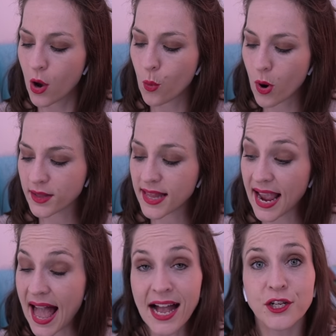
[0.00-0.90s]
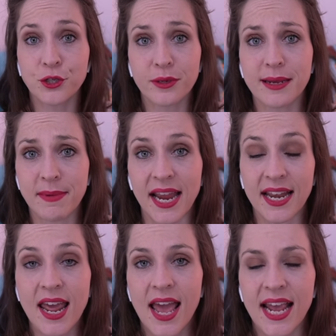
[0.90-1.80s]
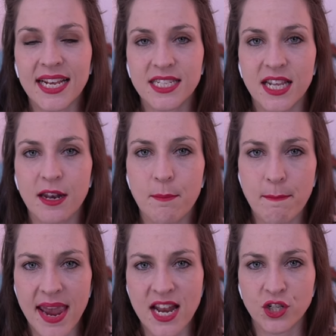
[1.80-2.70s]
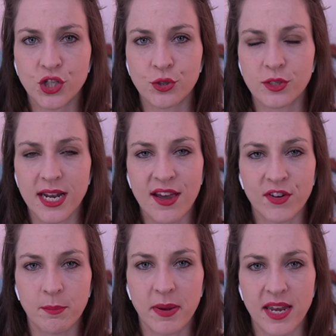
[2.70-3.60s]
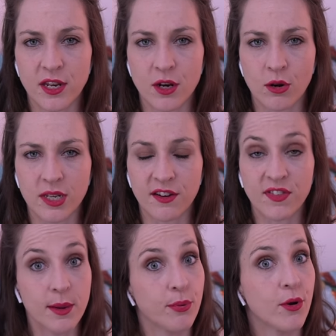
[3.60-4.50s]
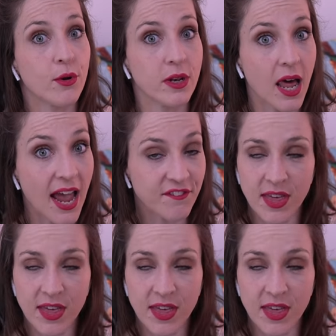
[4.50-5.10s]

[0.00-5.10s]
what they actually mean is that men shouldn't have an opinion on it if they're pro-life.